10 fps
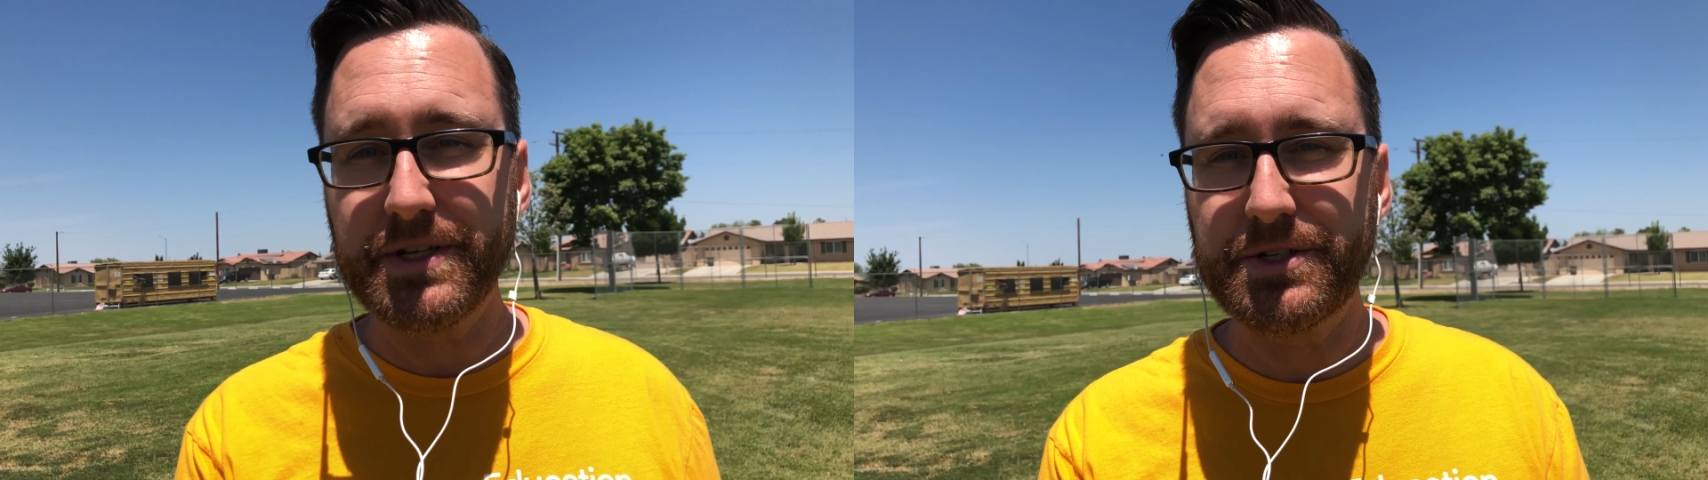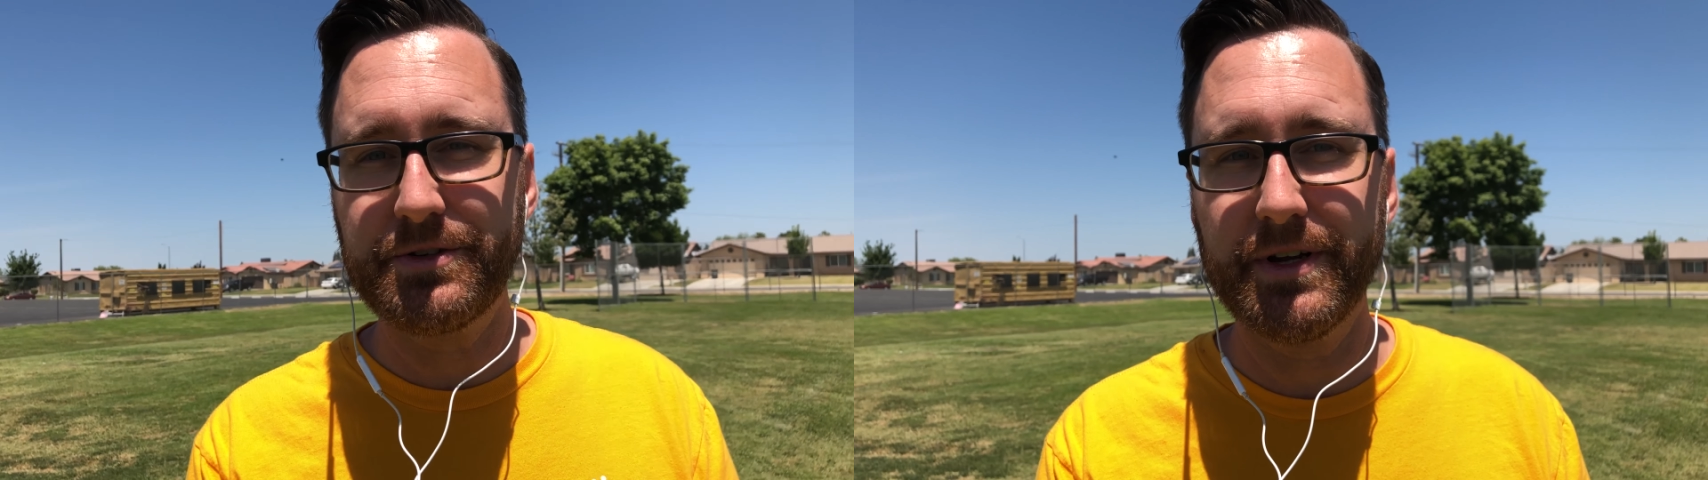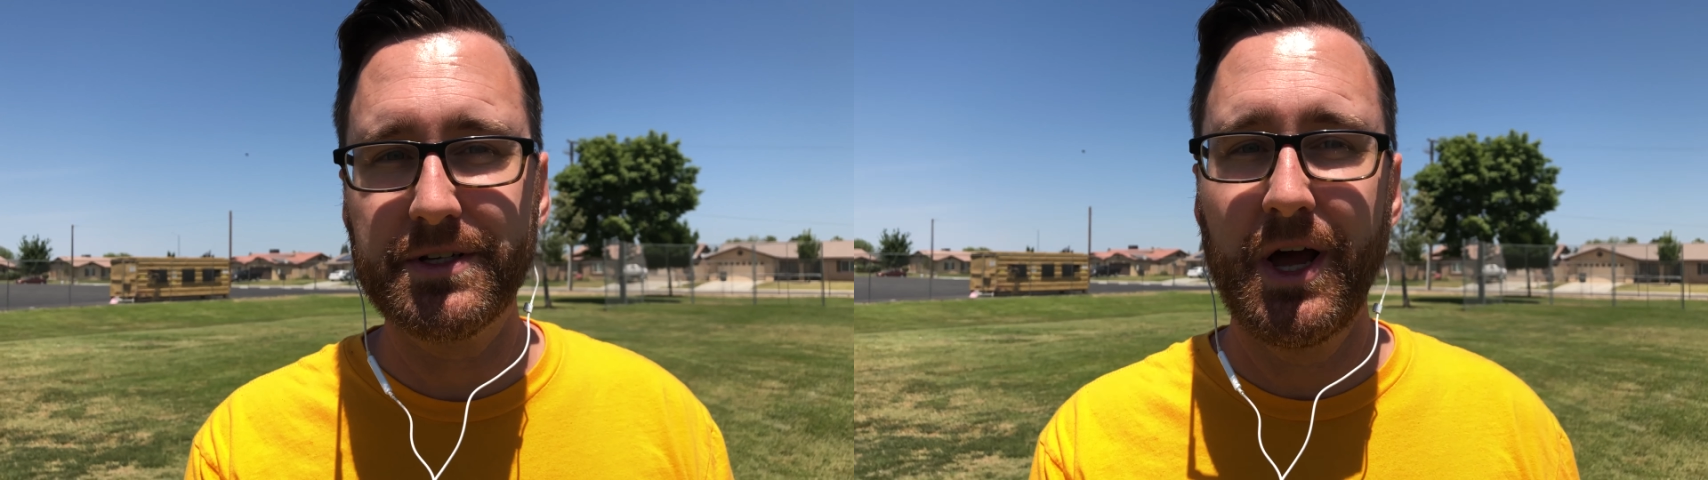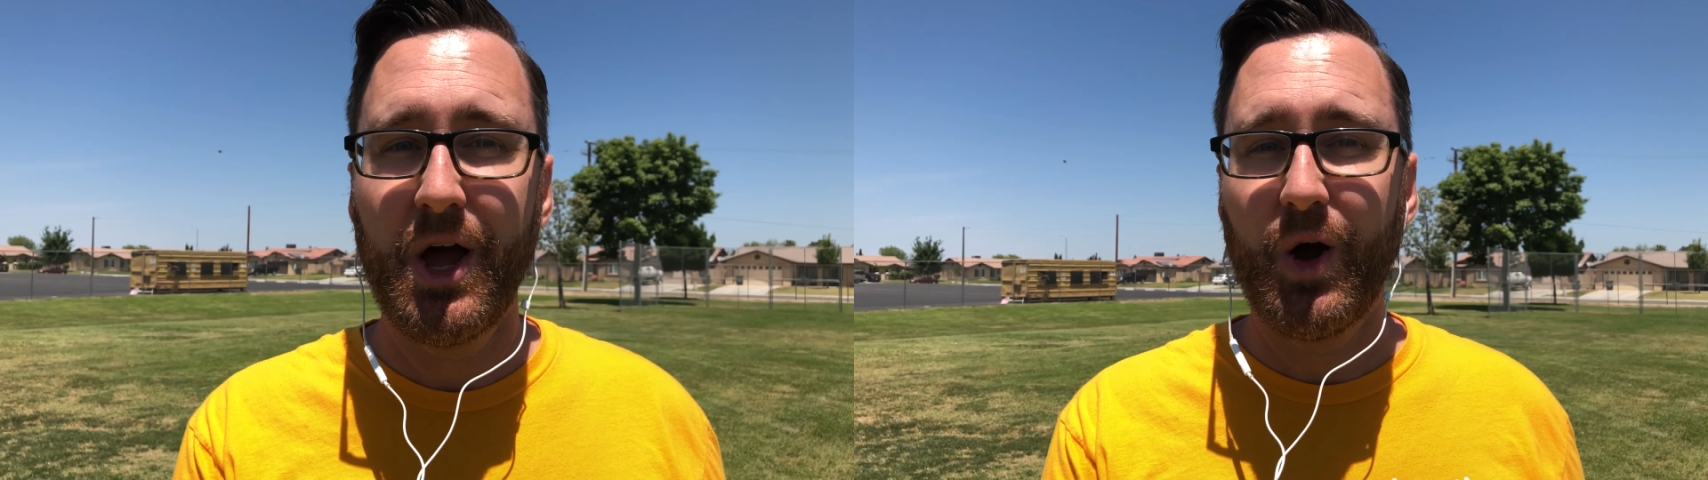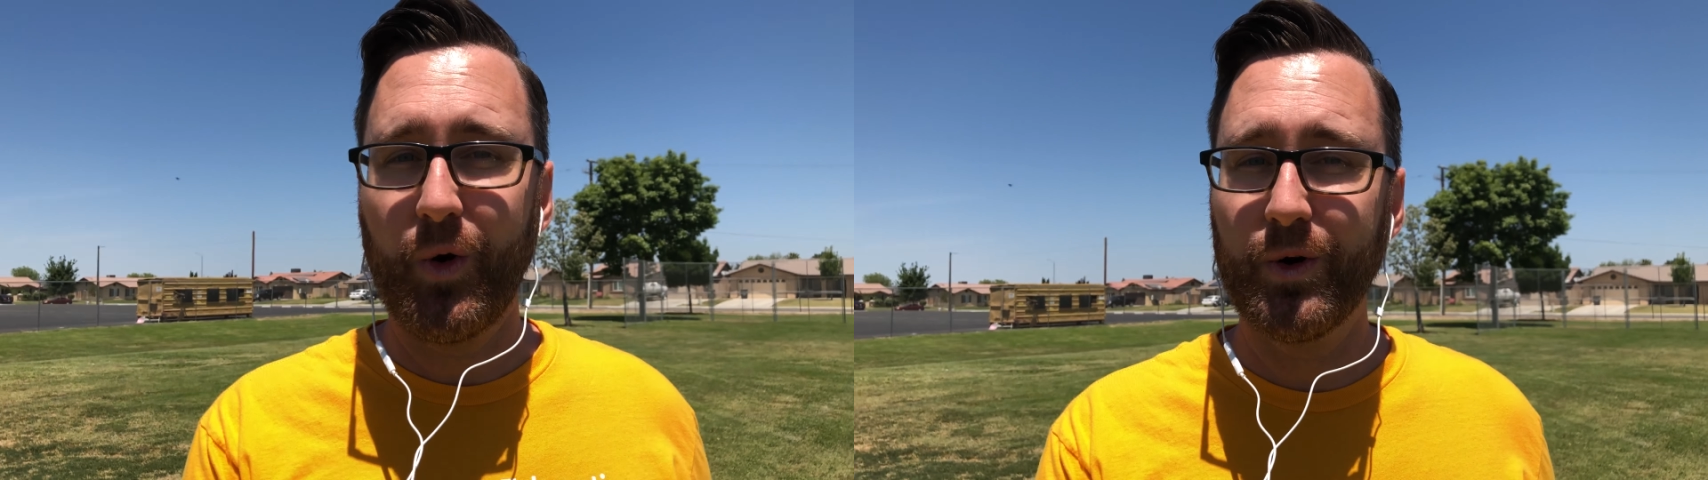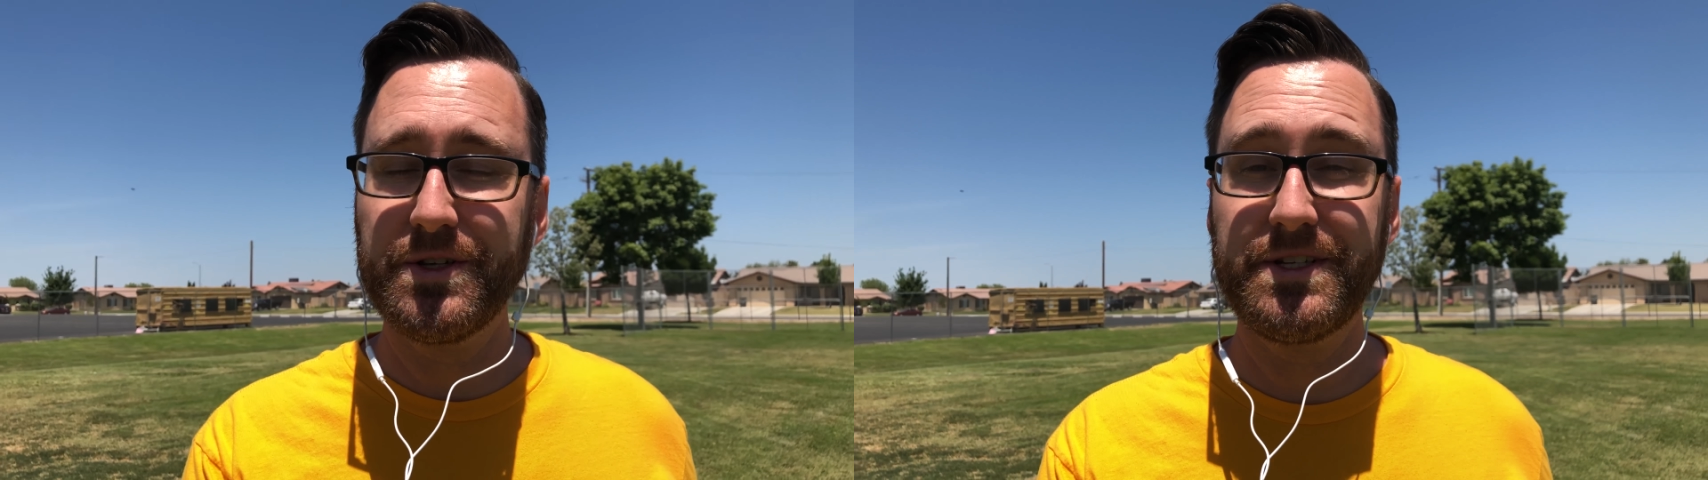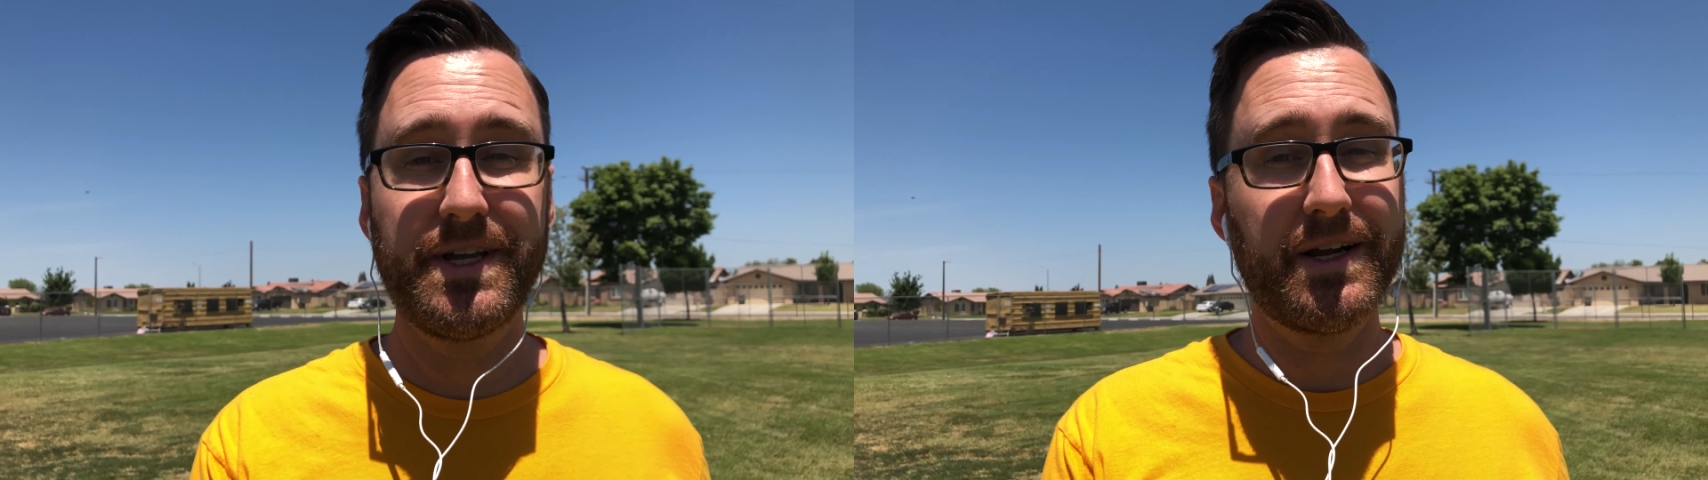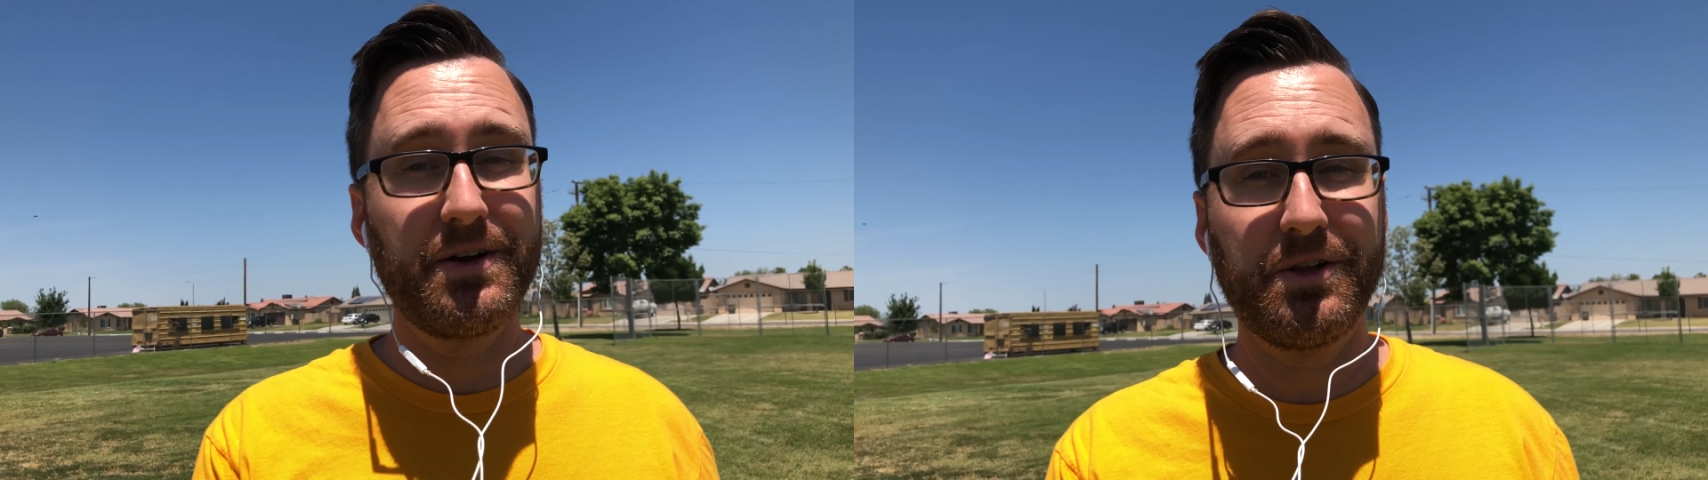district or as a
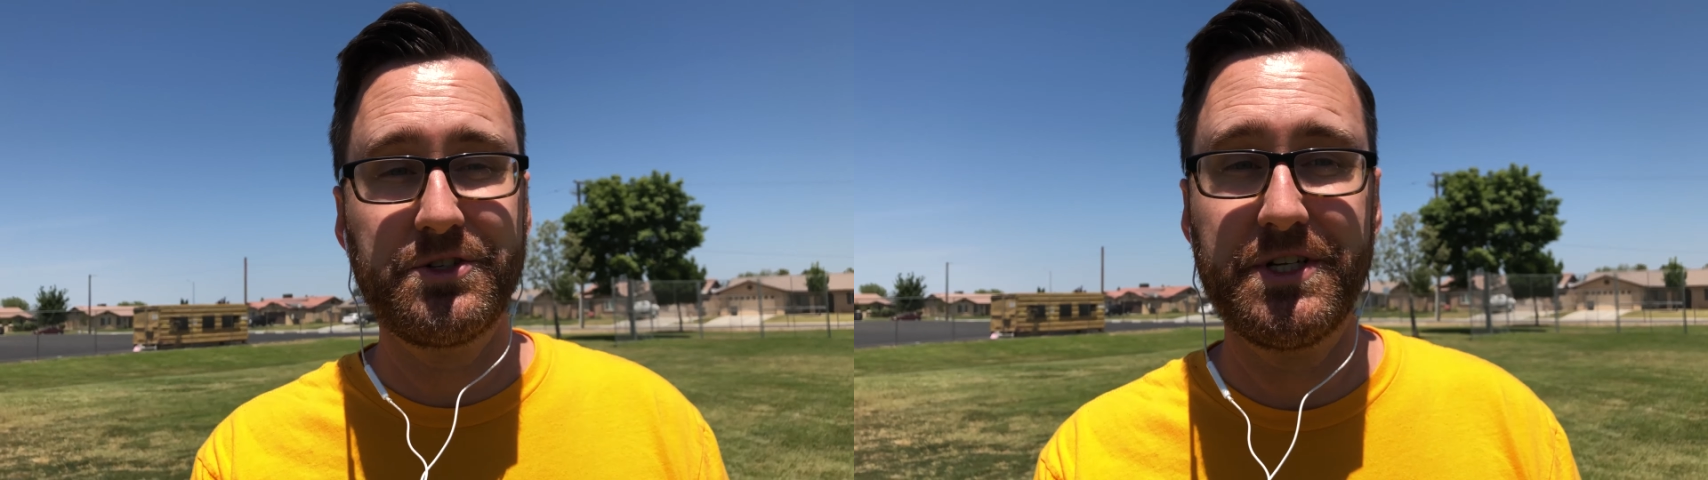technology